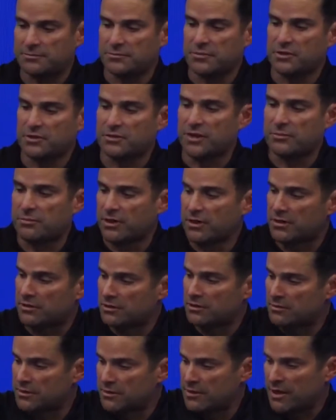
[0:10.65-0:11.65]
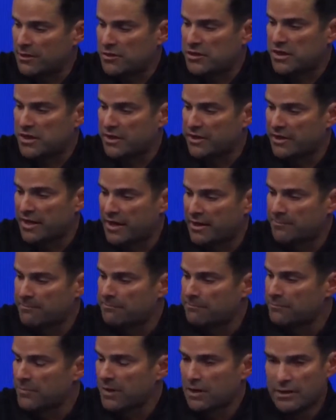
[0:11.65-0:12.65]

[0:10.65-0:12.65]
Thought they played an outstanding game.